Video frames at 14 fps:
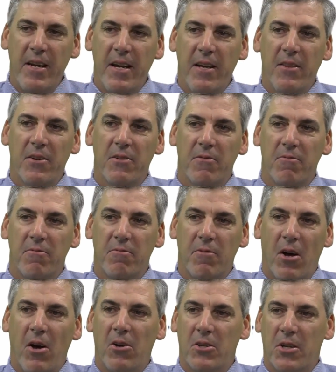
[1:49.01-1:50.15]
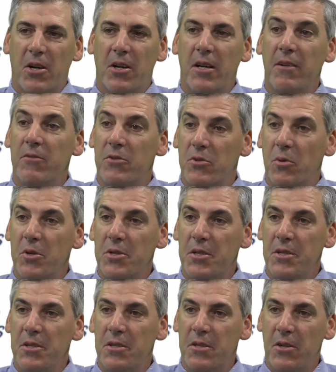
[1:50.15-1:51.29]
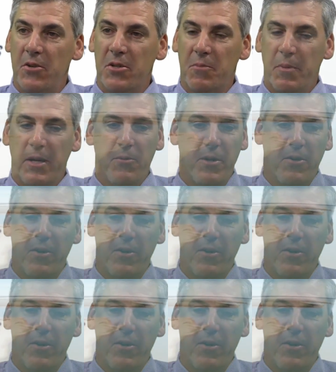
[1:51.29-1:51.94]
any other alternative sources, so to speak. We